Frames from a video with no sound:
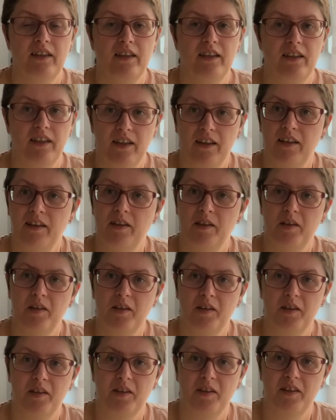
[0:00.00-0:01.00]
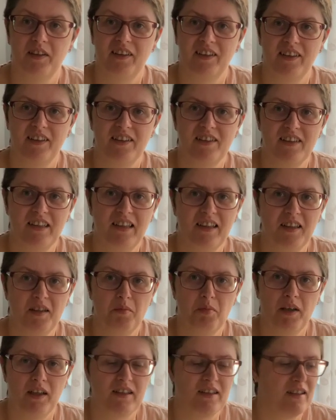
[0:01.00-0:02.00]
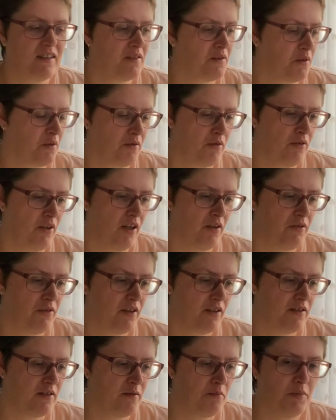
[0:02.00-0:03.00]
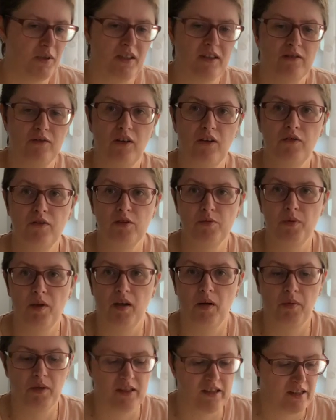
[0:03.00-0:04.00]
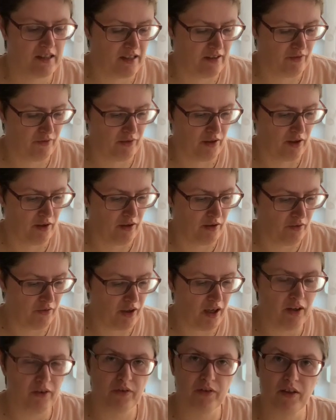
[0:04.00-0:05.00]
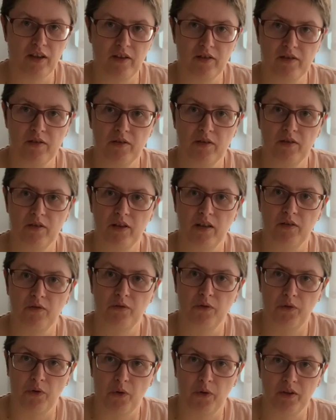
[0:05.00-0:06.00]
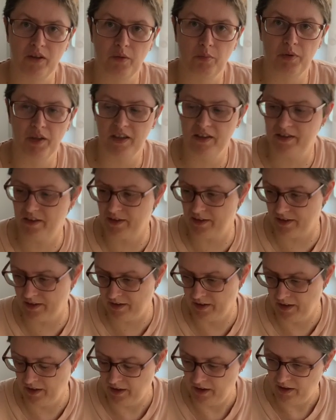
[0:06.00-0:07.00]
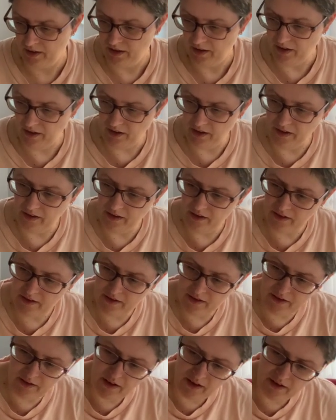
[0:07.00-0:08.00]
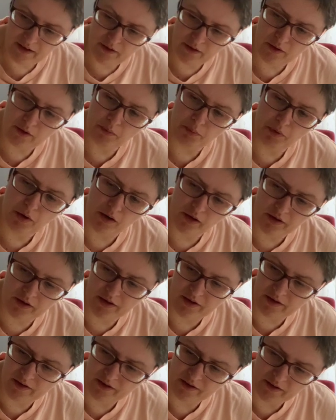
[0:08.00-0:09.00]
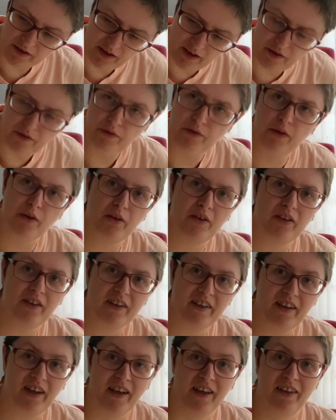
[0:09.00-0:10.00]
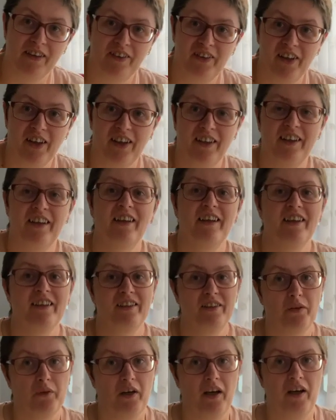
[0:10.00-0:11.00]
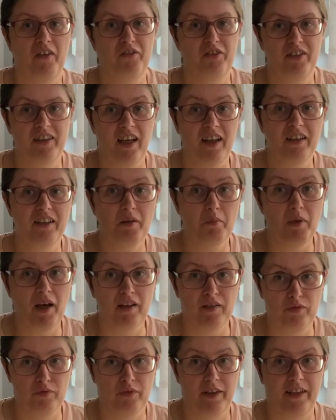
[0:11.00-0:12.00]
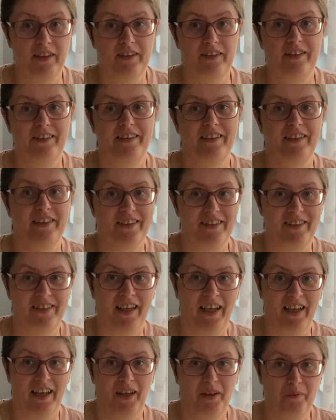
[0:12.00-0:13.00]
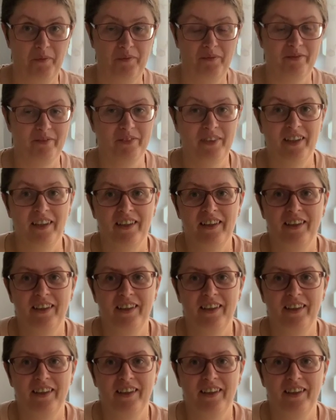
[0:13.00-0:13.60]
Yeah, Gelini puzzles or 5,000 piece Ravensburger puzzle have 5,040 pieces, and it stands on the box. I've looked it up, so I have done the math right this time.